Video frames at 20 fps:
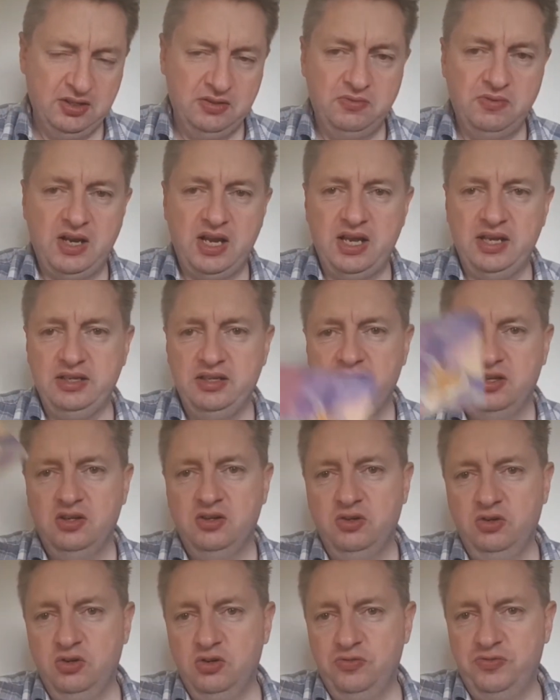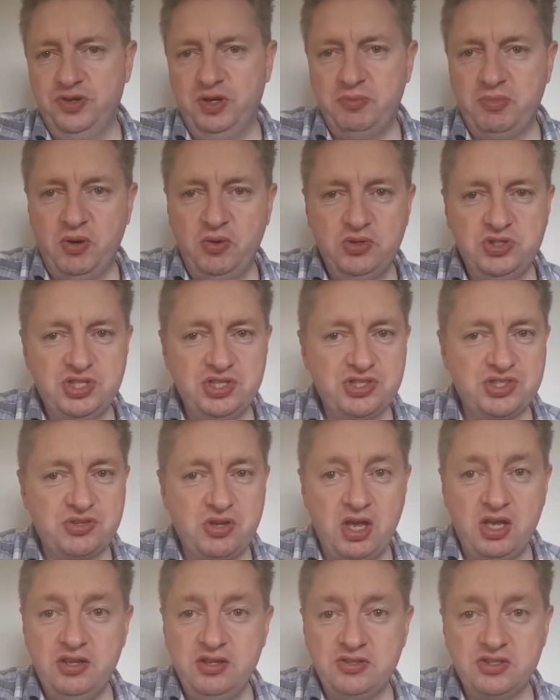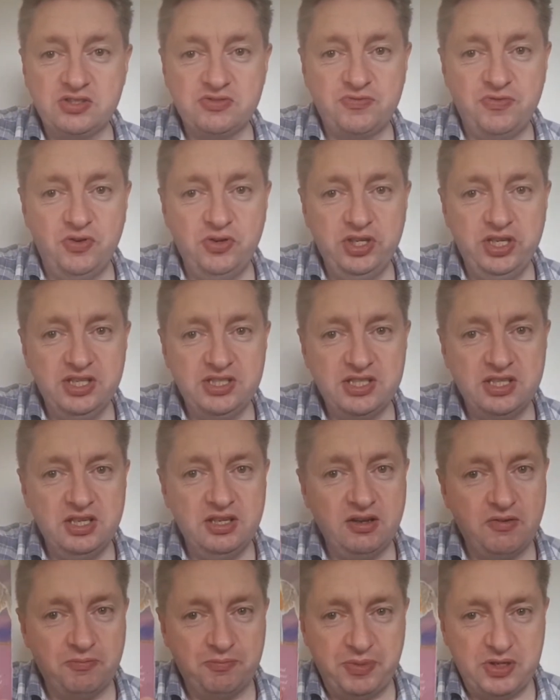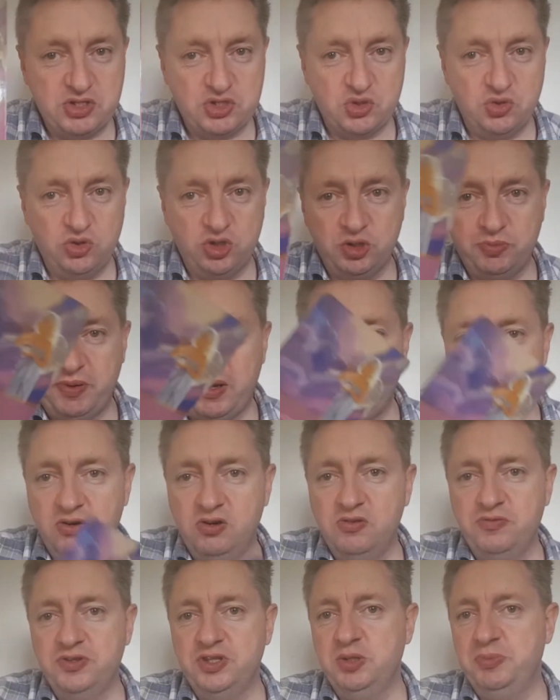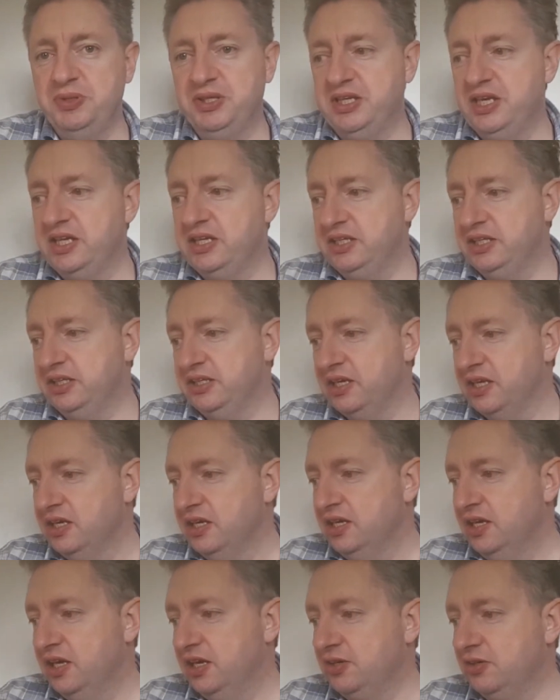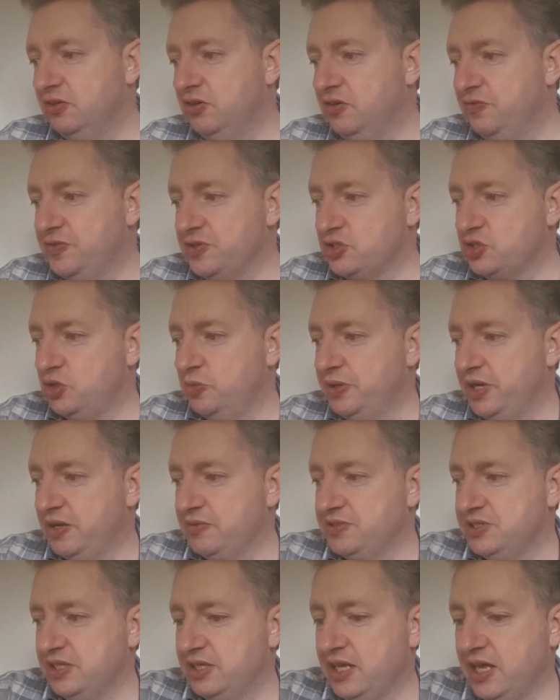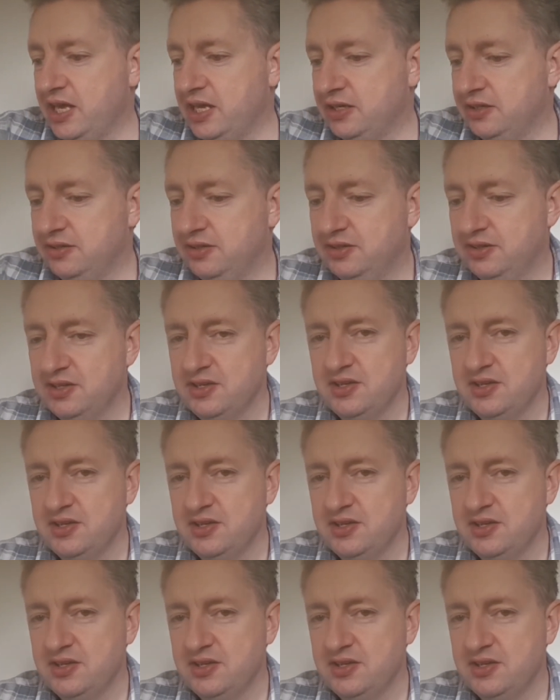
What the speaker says: Right, love and emotions. It's funny, isn't it? I've been talking about love in the beginning, and love is coming out again.